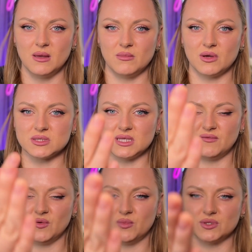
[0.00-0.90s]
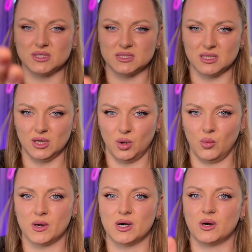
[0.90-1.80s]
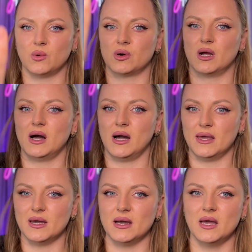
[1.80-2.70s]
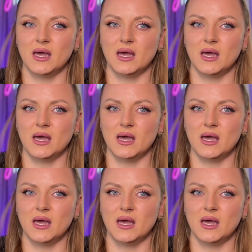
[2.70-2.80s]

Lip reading: because if you put it lower or higher,